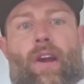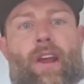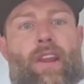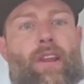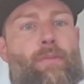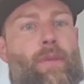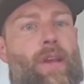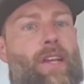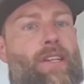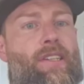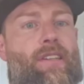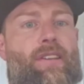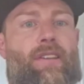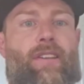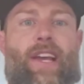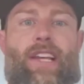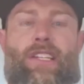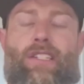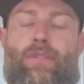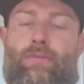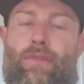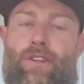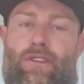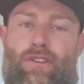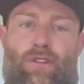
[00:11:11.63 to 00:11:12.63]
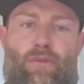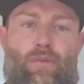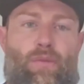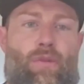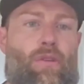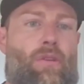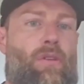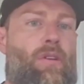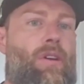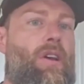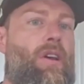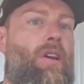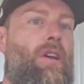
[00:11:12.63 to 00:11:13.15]
And it makes it less
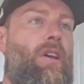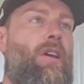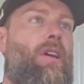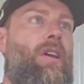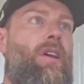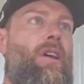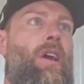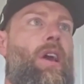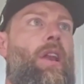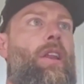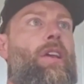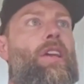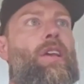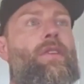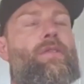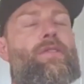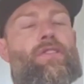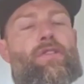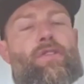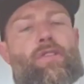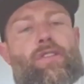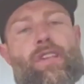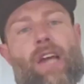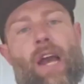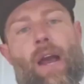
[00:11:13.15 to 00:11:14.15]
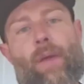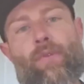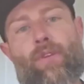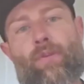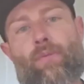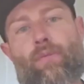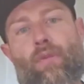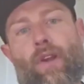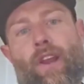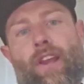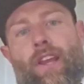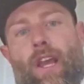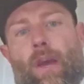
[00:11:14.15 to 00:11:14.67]
miserable. And it gives you time to
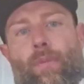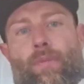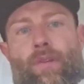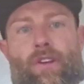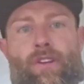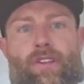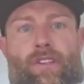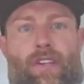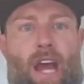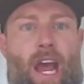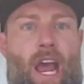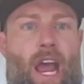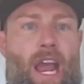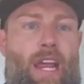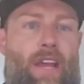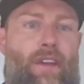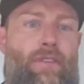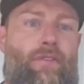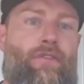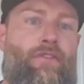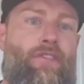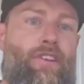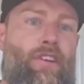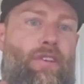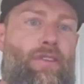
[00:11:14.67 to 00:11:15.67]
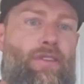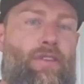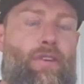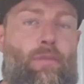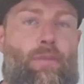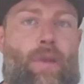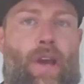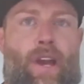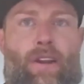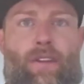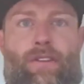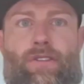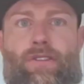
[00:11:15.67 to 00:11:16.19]
break up your diet and feel a little
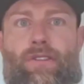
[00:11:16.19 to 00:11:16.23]
better.